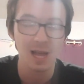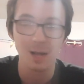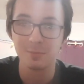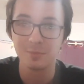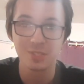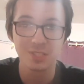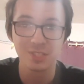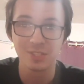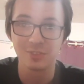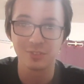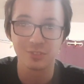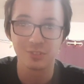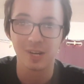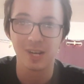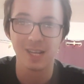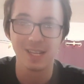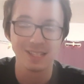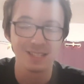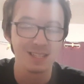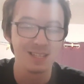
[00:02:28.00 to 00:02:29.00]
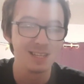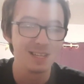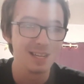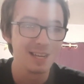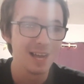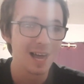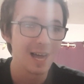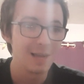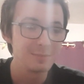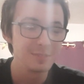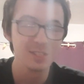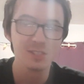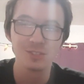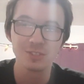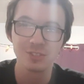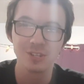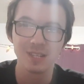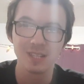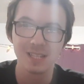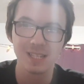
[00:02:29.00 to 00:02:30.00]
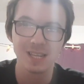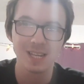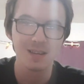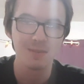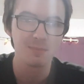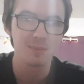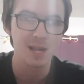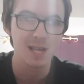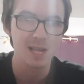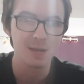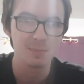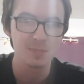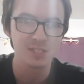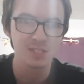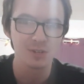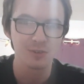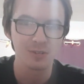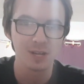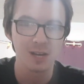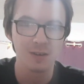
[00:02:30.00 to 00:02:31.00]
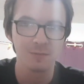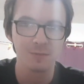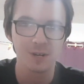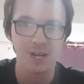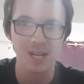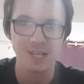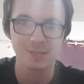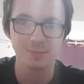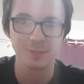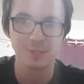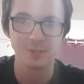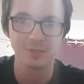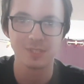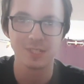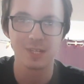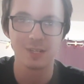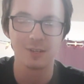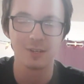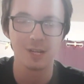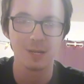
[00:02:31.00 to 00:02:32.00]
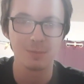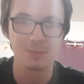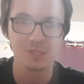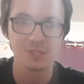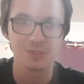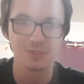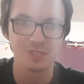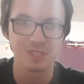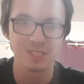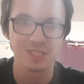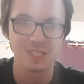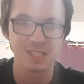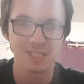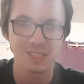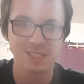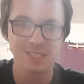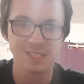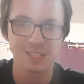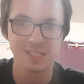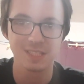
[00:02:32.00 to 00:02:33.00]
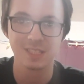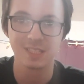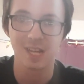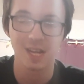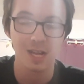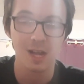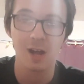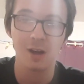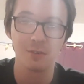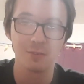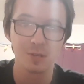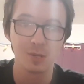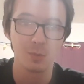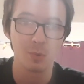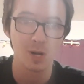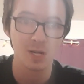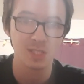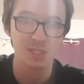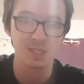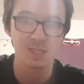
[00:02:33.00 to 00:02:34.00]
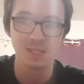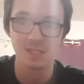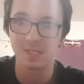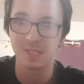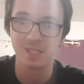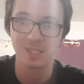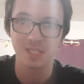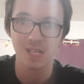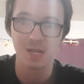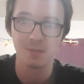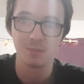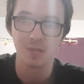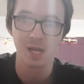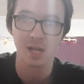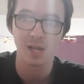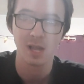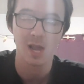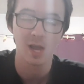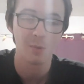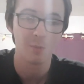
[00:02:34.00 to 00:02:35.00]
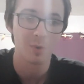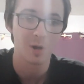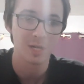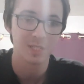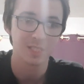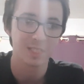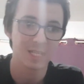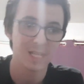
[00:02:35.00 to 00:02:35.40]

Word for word: I'm still trying to... I'm still trying to get my episode out for Hazbin Hotel episode 6 since I already watched it the same night I watched